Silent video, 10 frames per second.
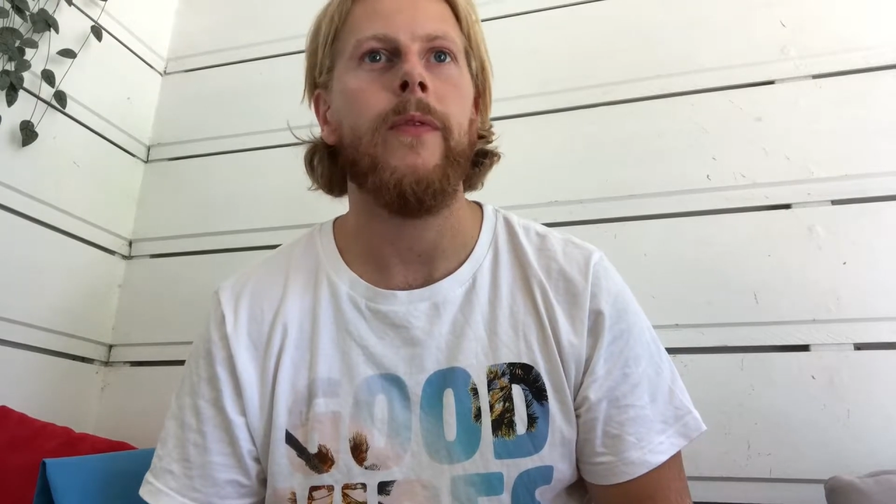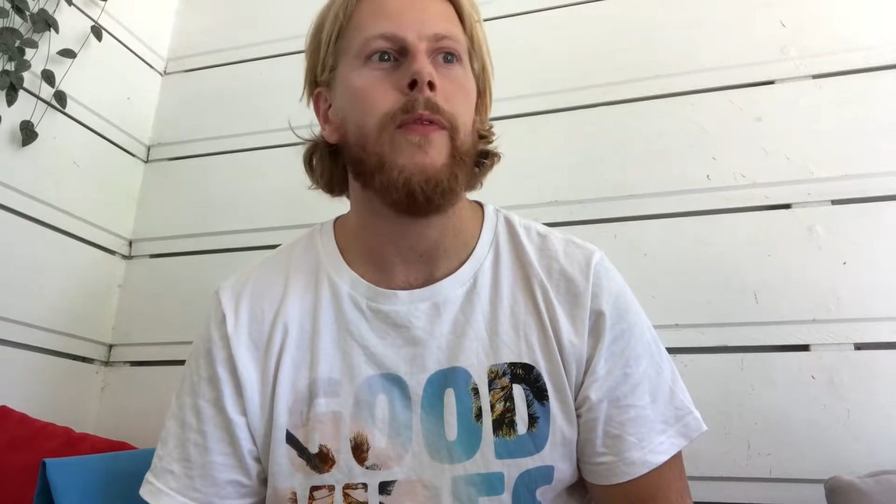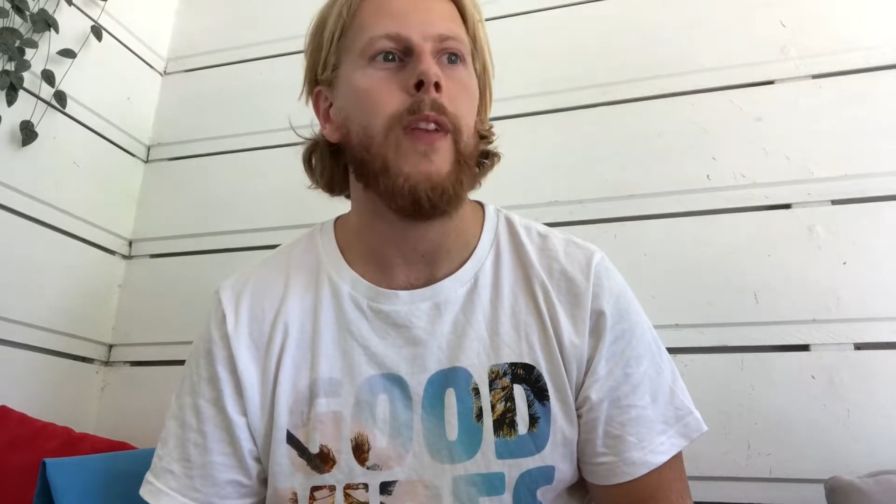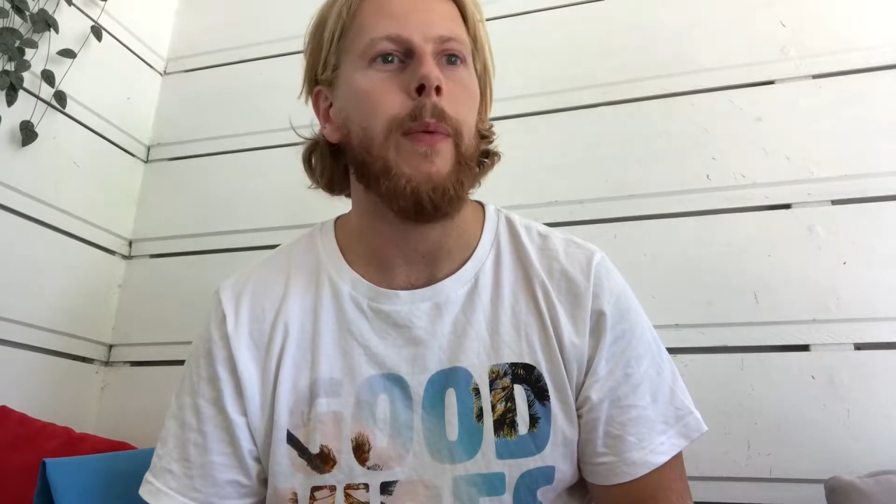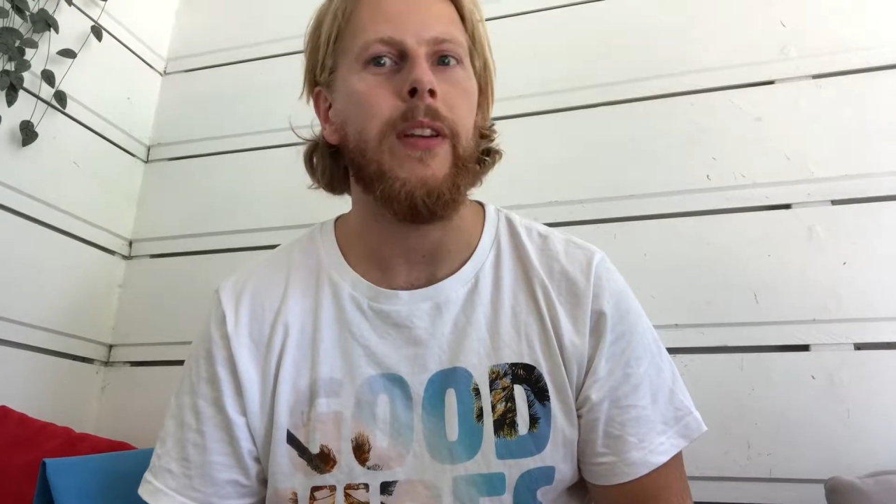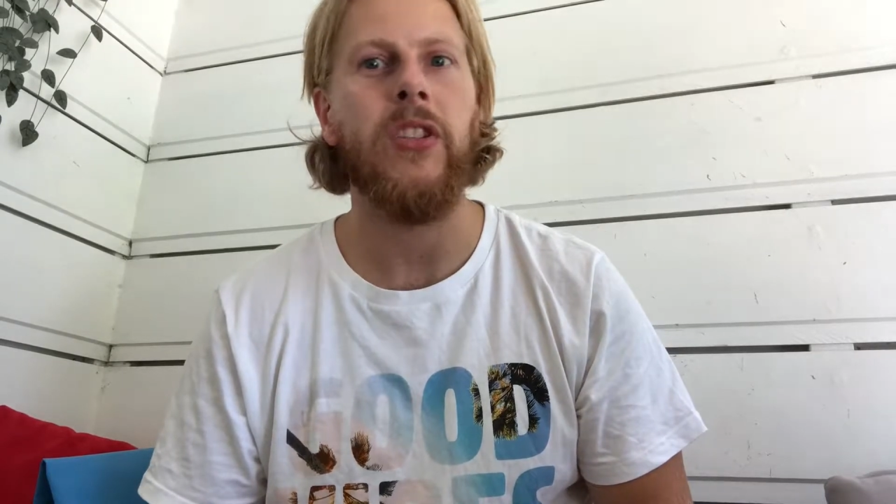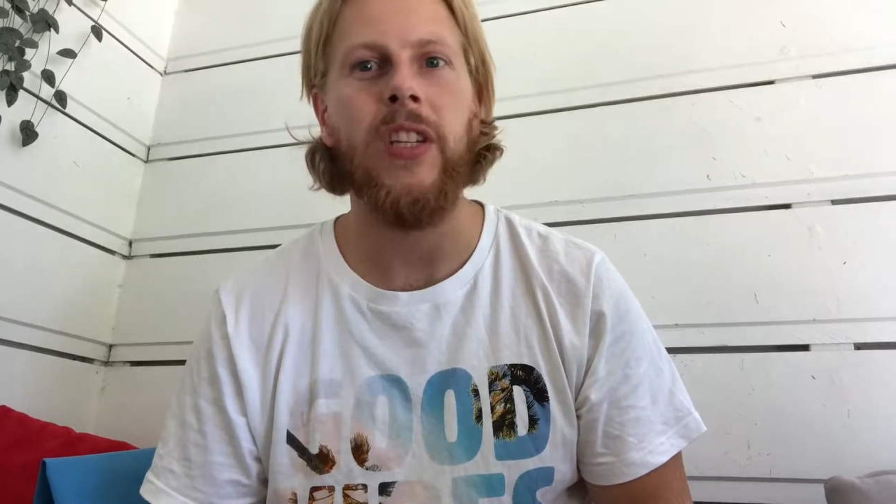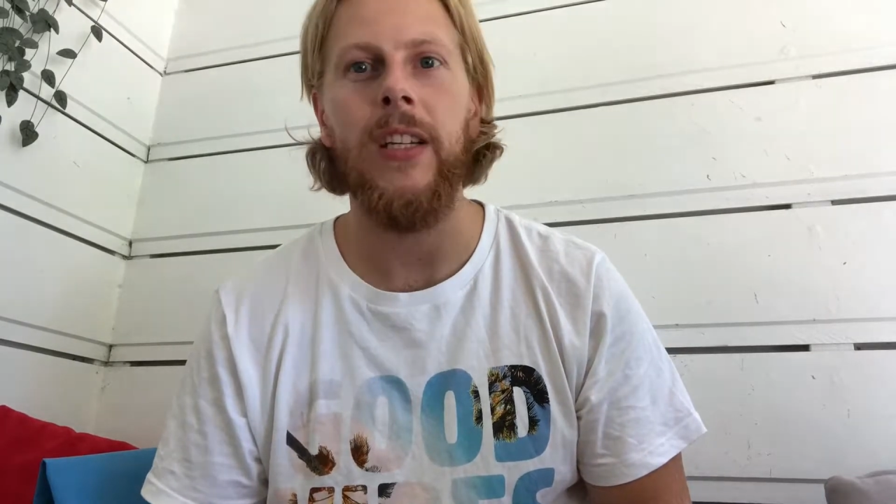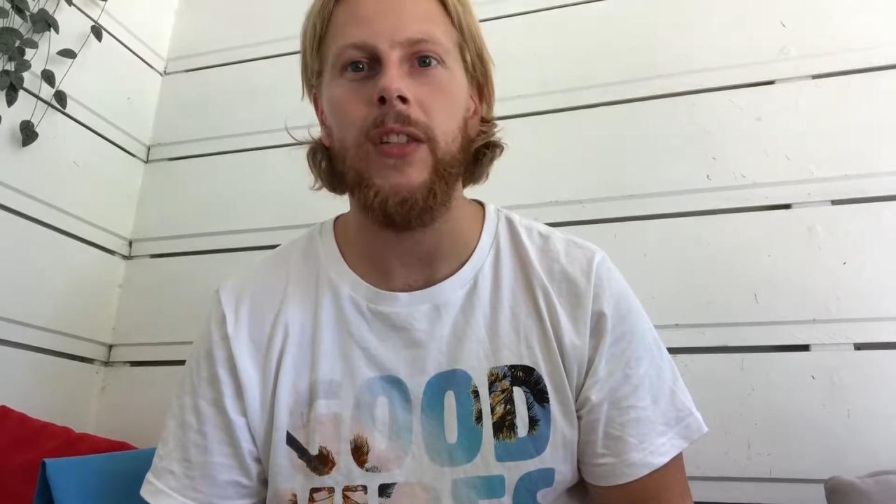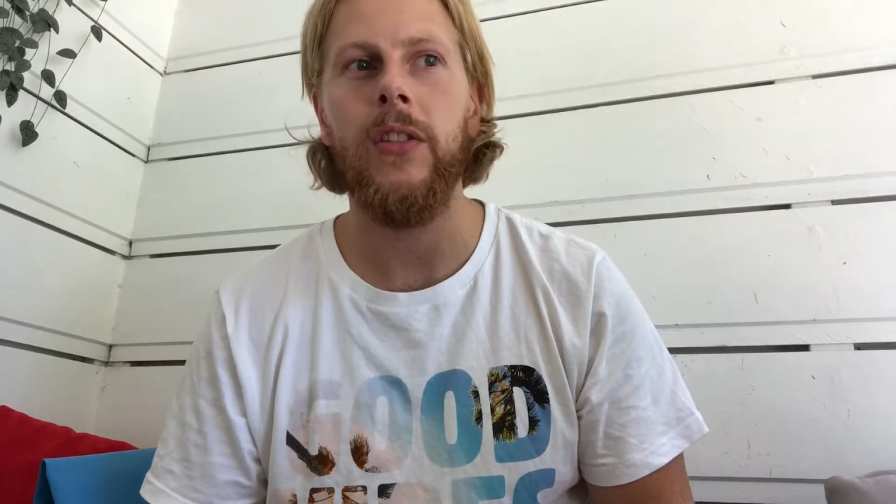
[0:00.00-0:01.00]
flipping
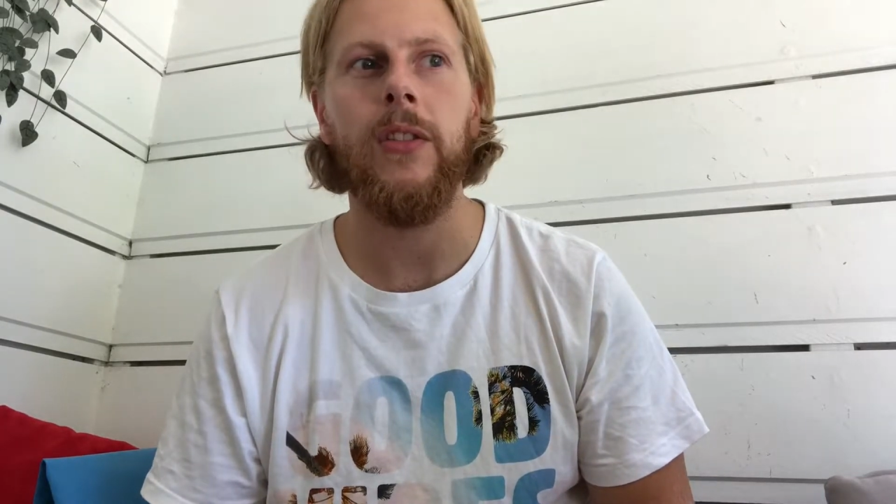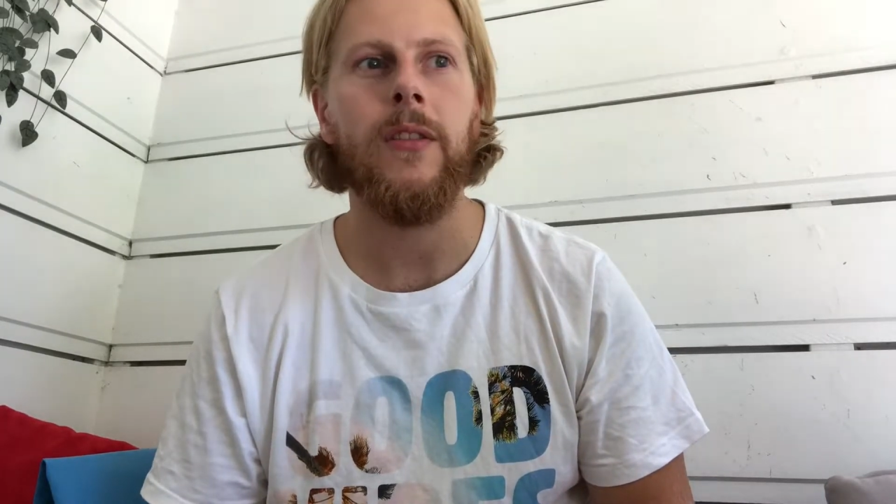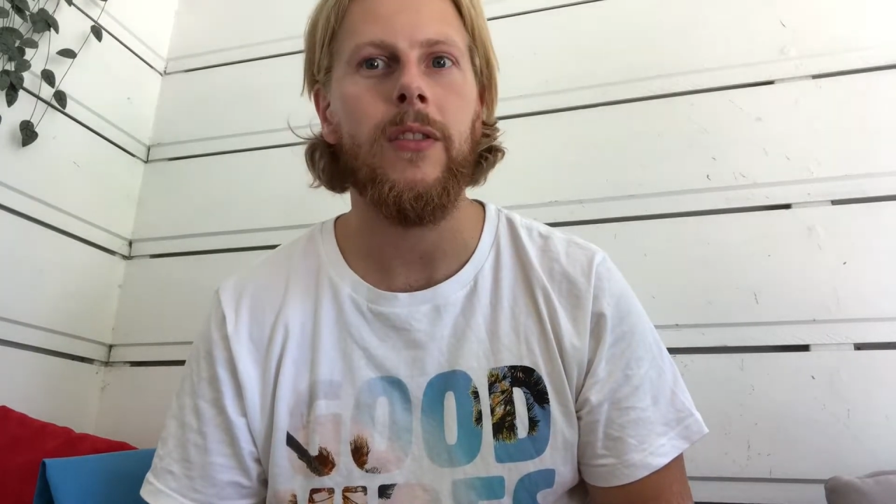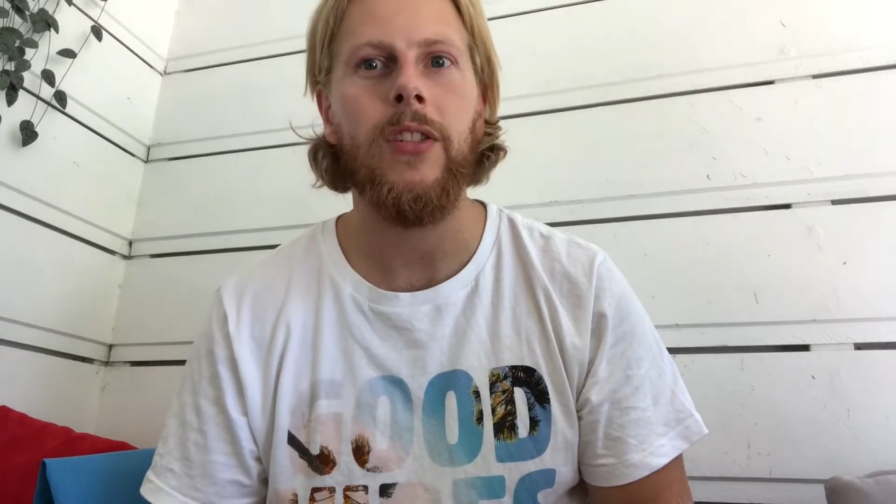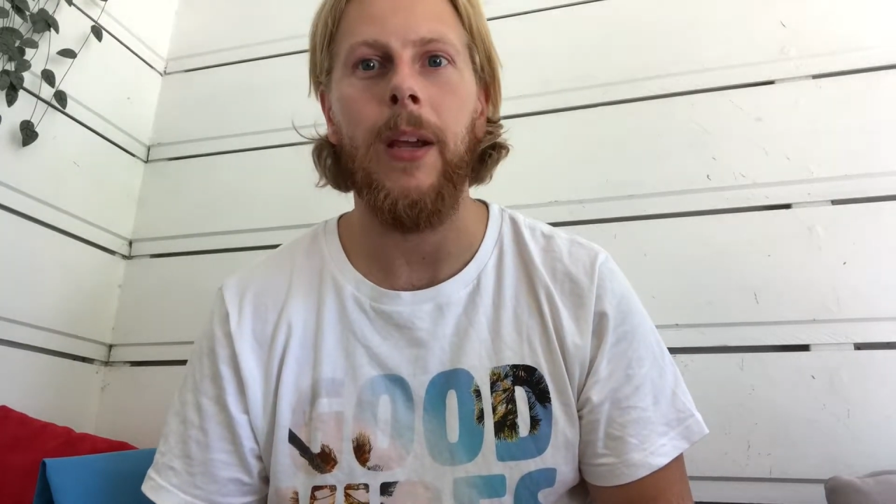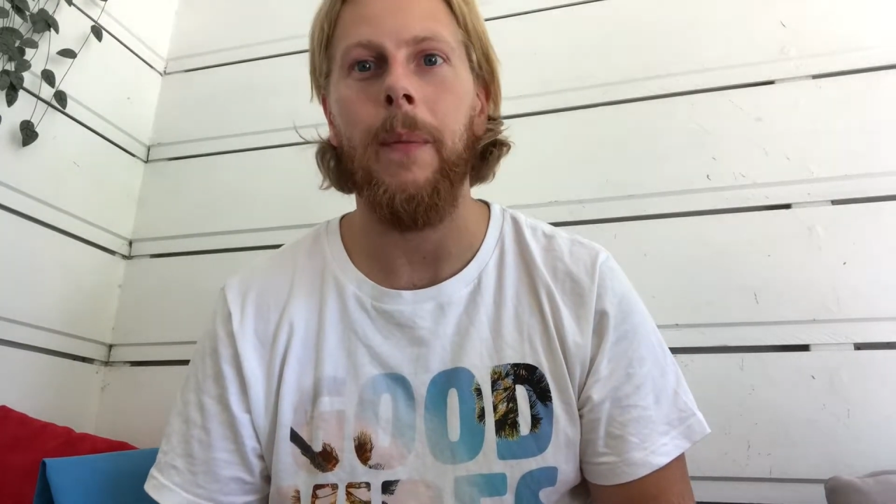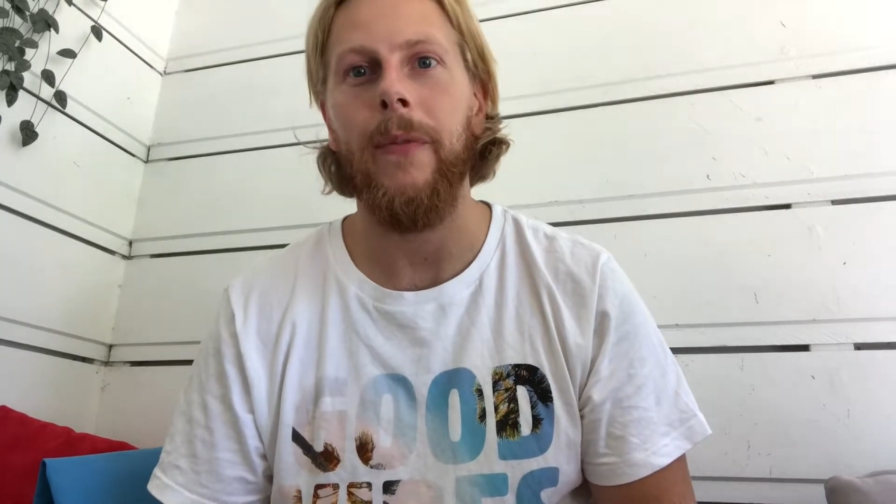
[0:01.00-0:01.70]
cheese chip